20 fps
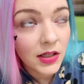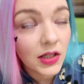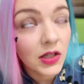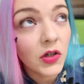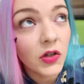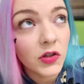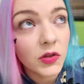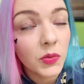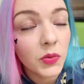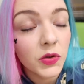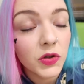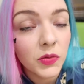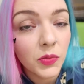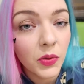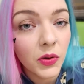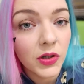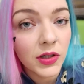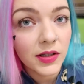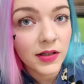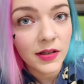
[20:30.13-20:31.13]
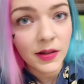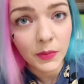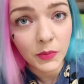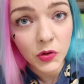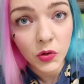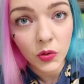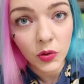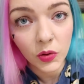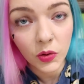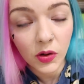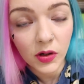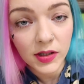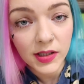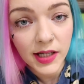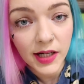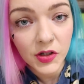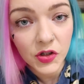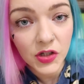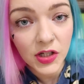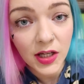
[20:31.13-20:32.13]
You're not supposed to put, I'm totally going on a
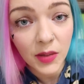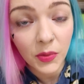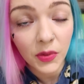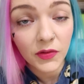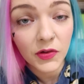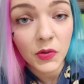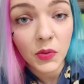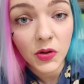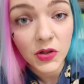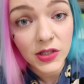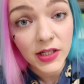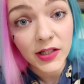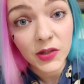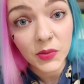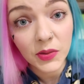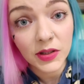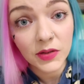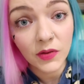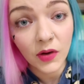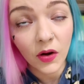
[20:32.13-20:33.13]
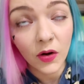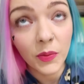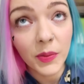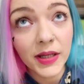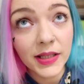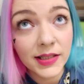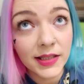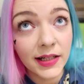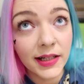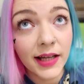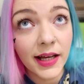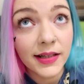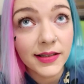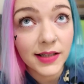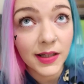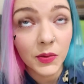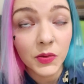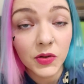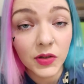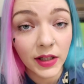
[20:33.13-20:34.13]
tangent here, but if you watched last week's vlog, basically I
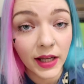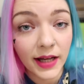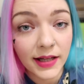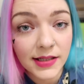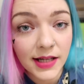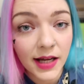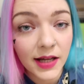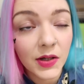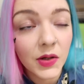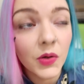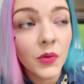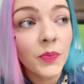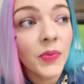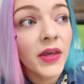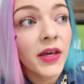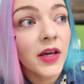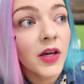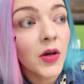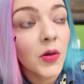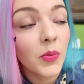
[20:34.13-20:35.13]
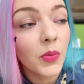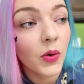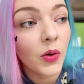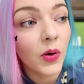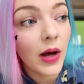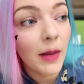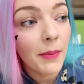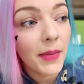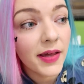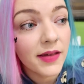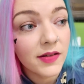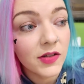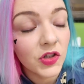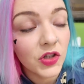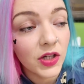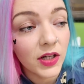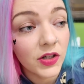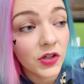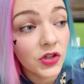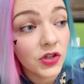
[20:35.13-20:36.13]
said I was going to get a tattoo. But I
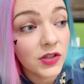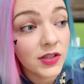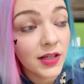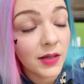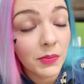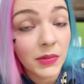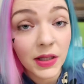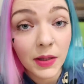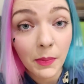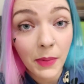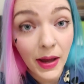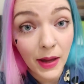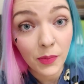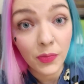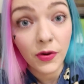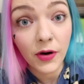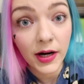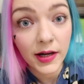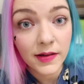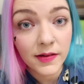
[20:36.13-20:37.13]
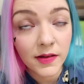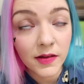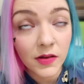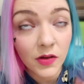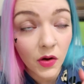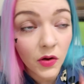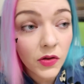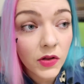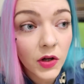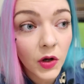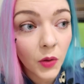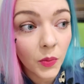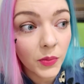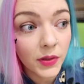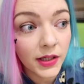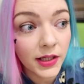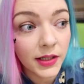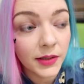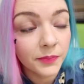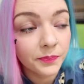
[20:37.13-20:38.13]
messaged her, she sent me a better price than the other
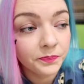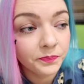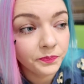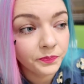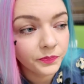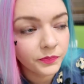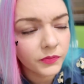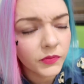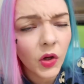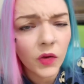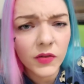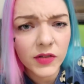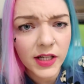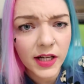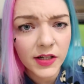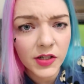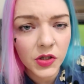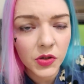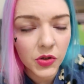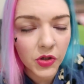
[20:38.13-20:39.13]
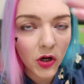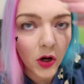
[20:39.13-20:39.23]
company. of a tattoo